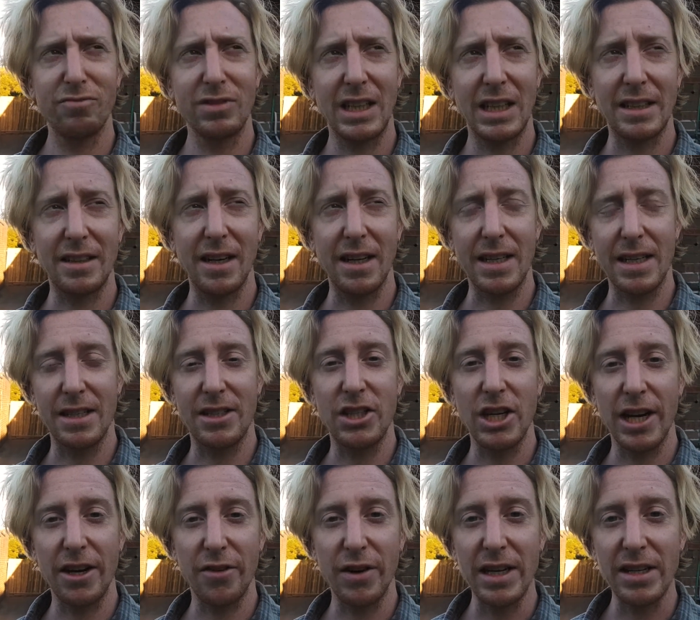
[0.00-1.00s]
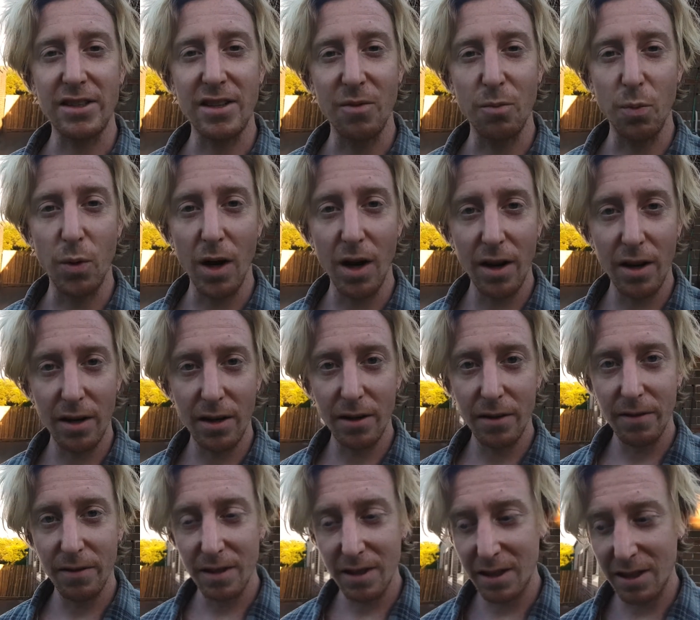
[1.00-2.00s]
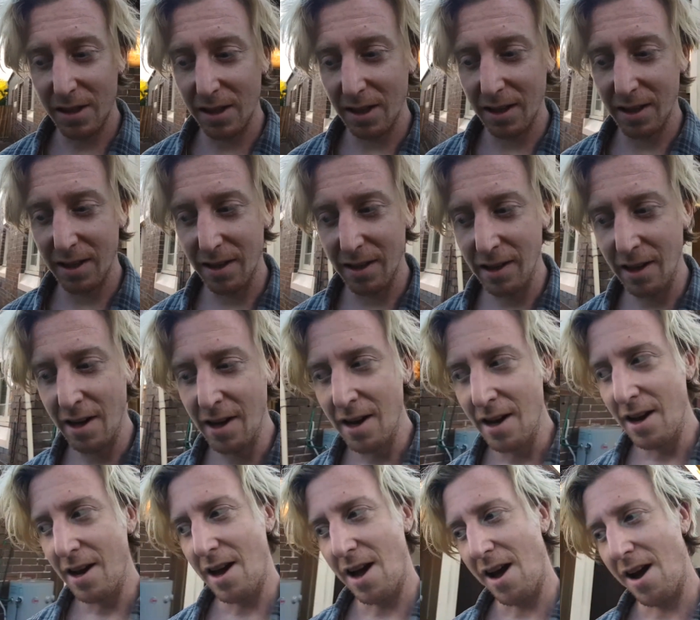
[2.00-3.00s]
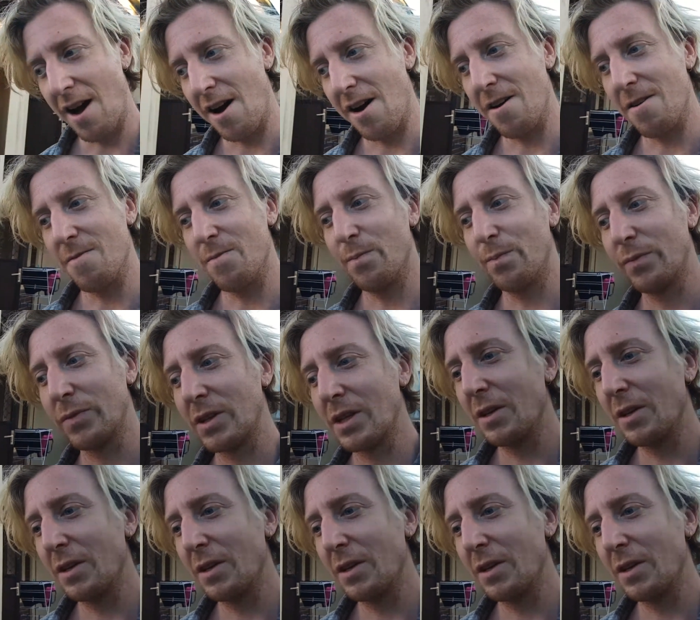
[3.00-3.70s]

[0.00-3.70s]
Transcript: I guess, generate some work this year, um,